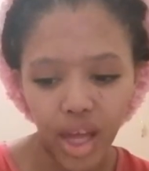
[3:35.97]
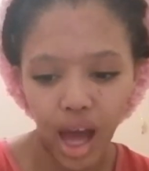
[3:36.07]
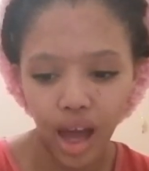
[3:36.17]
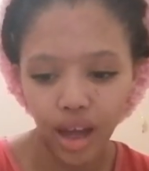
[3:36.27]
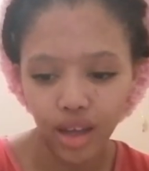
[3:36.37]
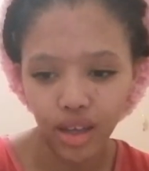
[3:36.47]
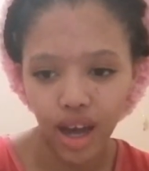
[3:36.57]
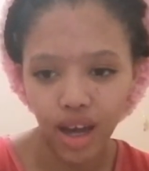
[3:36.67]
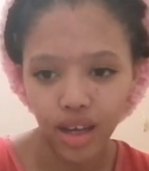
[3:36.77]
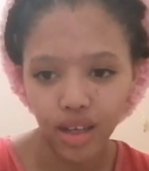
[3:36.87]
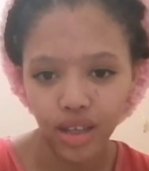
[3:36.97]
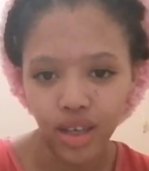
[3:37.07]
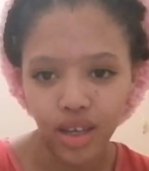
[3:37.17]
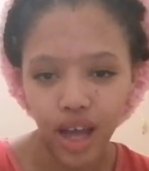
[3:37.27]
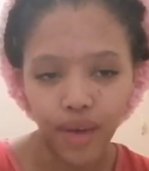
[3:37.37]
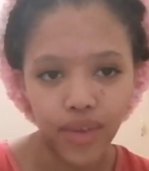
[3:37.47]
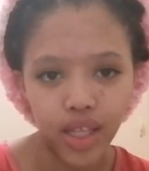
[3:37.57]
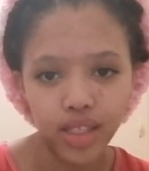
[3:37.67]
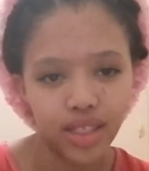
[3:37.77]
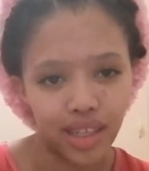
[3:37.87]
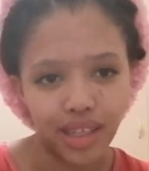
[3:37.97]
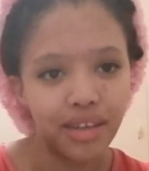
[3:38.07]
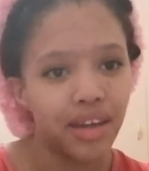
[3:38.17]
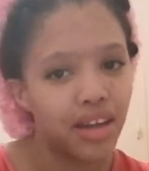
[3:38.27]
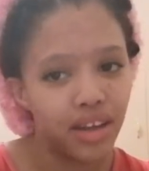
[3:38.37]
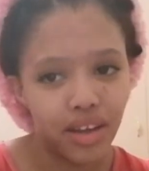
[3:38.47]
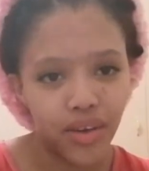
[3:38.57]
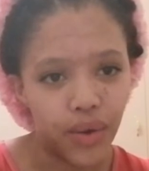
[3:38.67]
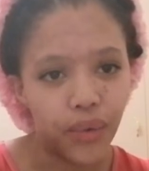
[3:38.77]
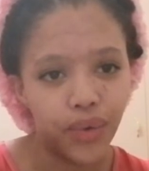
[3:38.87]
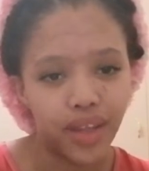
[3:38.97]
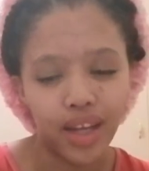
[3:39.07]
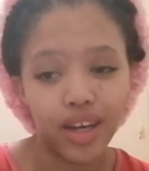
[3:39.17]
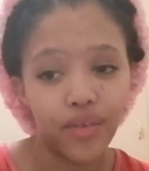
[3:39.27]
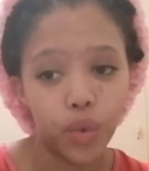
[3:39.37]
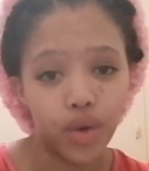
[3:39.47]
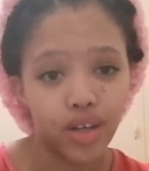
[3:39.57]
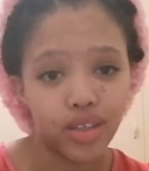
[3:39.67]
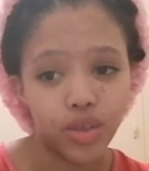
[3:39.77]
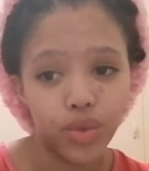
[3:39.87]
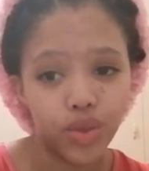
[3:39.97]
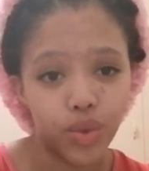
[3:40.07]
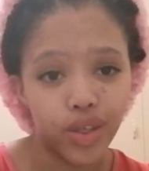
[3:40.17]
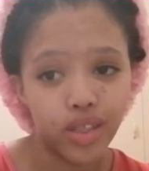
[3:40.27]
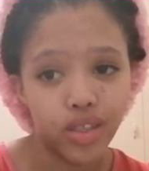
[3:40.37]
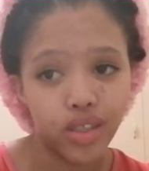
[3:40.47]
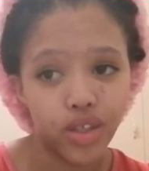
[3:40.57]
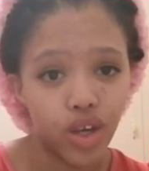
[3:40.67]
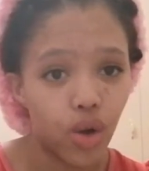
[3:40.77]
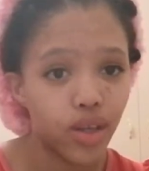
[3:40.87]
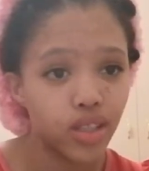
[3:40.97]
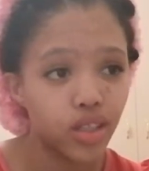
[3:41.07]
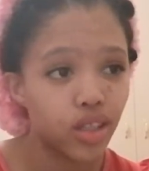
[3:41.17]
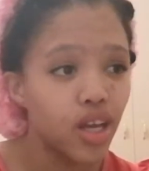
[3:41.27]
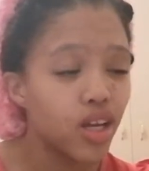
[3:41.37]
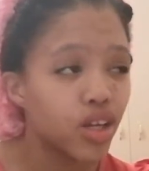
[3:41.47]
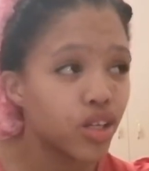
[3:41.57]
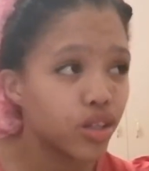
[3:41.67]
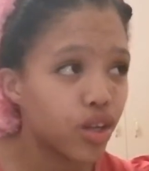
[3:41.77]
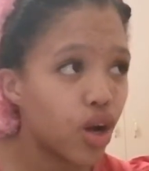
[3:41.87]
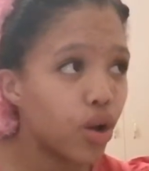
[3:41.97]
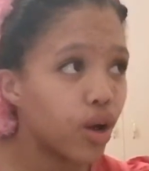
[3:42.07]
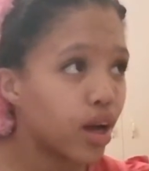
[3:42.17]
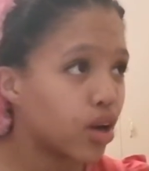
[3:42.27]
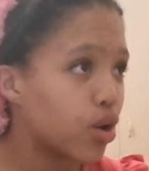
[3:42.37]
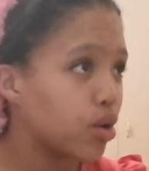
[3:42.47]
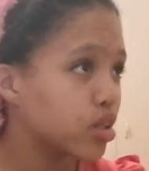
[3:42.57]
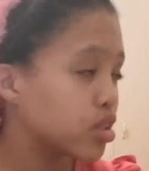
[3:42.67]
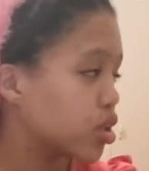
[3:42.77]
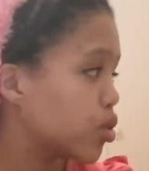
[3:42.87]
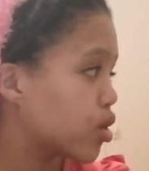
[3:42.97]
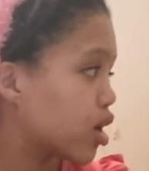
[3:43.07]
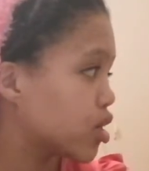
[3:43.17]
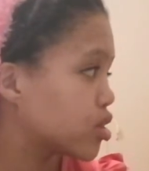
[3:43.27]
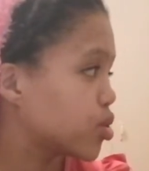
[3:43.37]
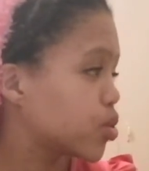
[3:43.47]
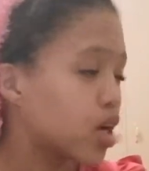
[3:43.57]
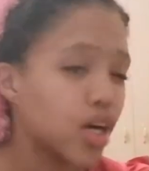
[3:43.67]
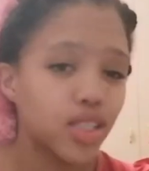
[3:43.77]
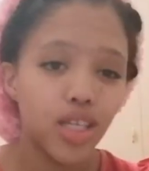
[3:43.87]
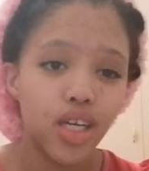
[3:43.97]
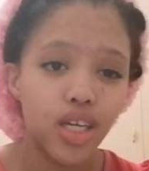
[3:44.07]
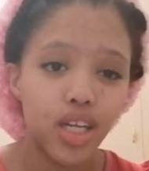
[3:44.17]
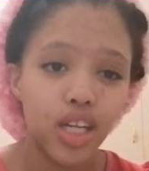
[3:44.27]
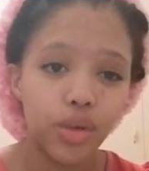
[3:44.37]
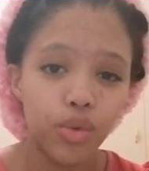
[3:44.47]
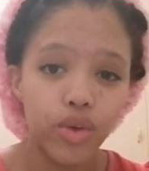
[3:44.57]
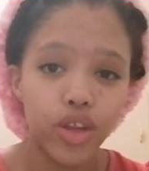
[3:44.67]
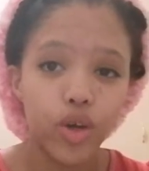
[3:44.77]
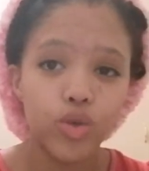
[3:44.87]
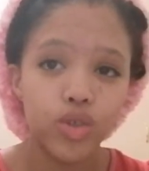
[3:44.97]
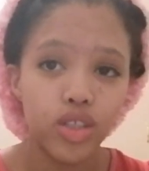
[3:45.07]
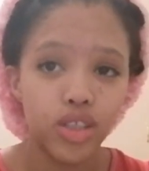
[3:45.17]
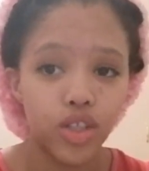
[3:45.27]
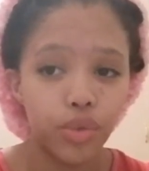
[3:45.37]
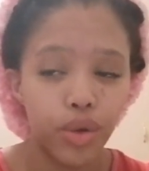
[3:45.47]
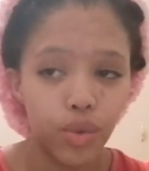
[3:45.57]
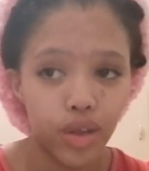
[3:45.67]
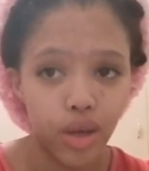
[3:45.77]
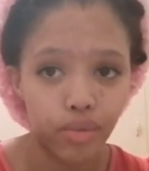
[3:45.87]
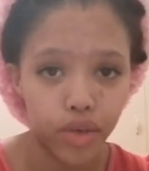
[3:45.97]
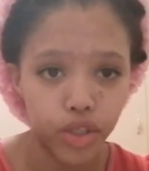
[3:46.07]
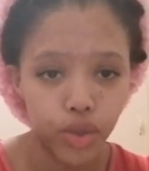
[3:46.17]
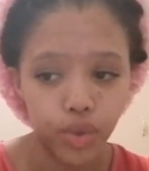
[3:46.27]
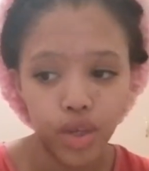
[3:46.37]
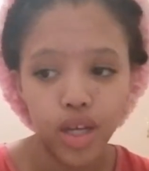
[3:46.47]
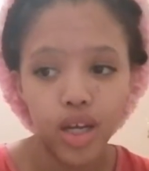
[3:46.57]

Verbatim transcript: I, I, I feel sick. No, that never worked. It was always go until, go go until you can't you can't take it anymore. Then go to the sick room and we'll come fetch you.